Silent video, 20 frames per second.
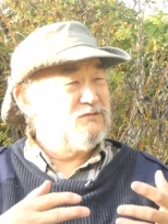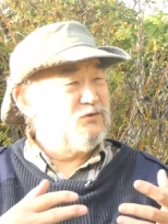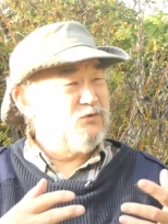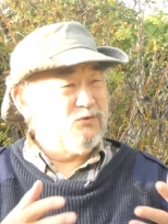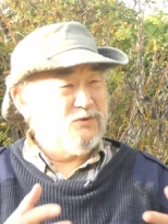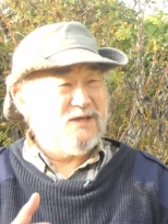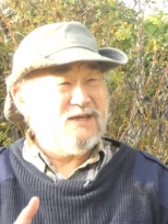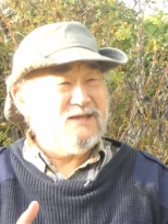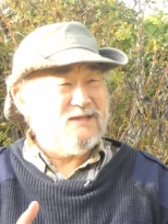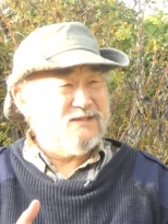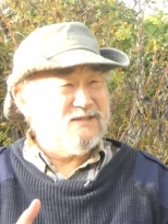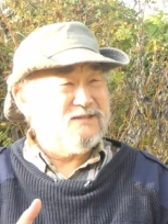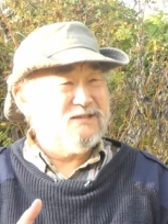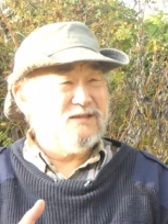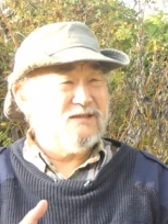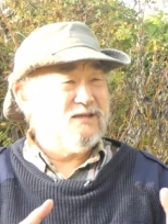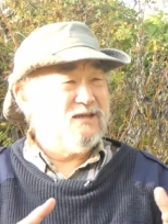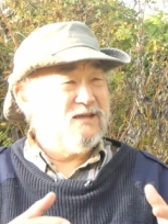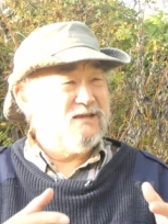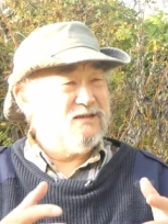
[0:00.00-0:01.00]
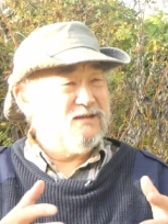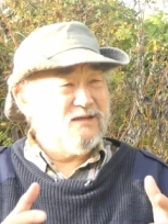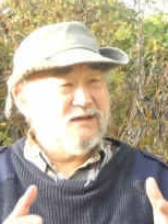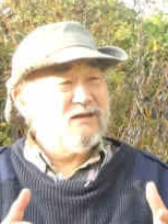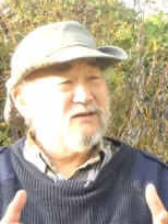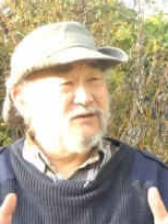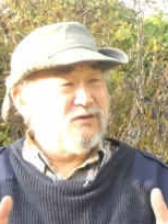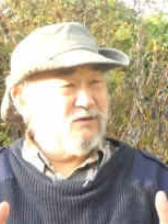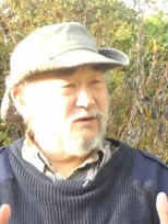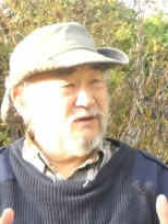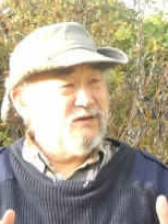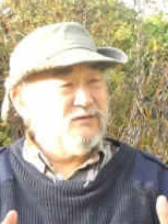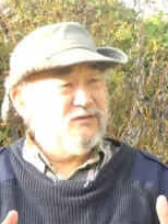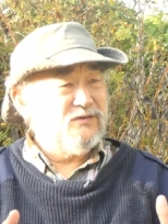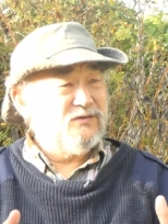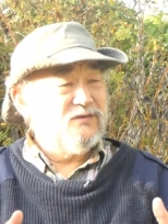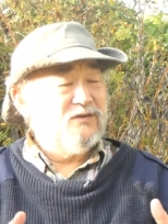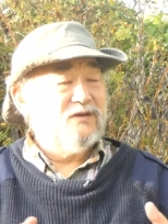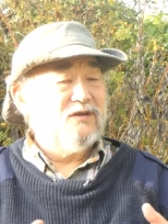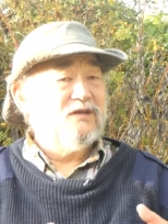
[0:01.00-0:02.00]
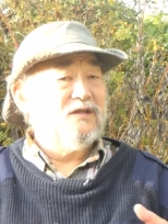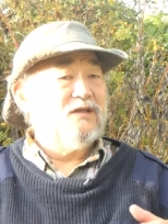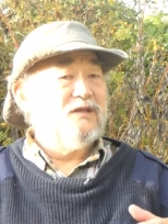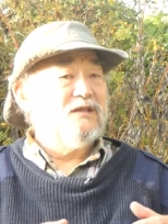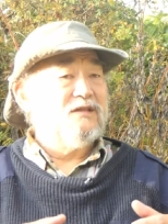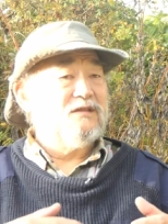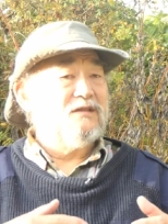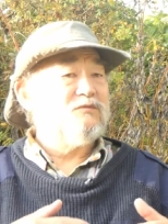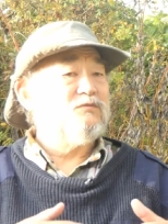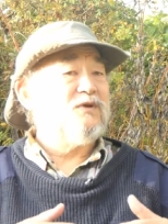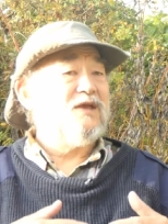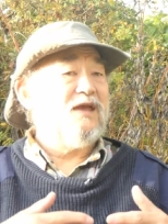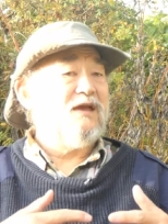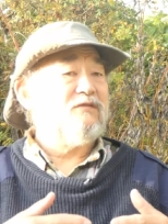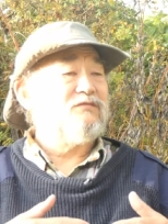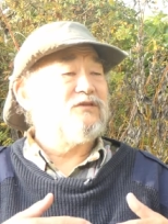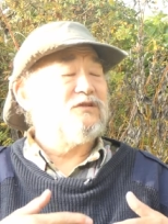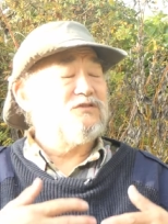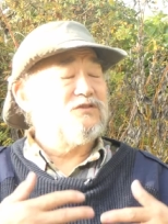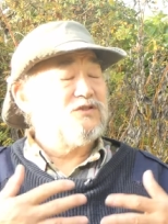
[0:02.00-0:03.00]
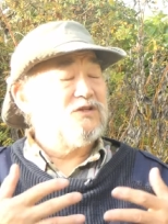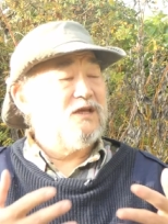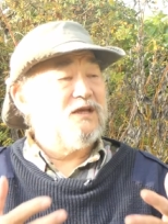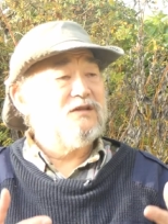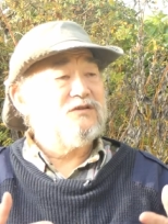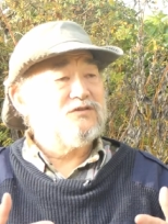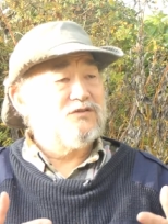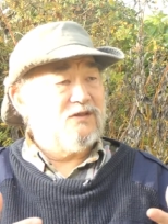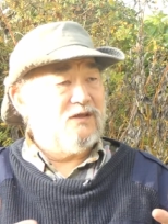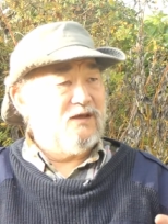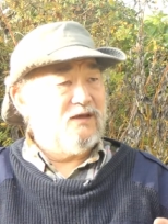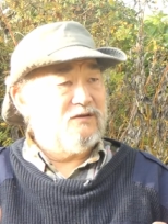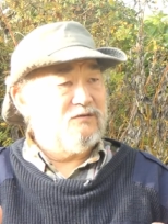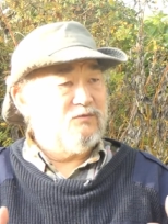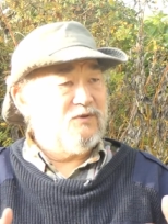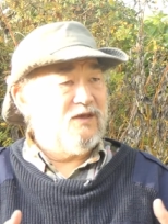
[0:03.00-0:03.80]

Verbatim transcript: greed and ignorance, then we have to change that.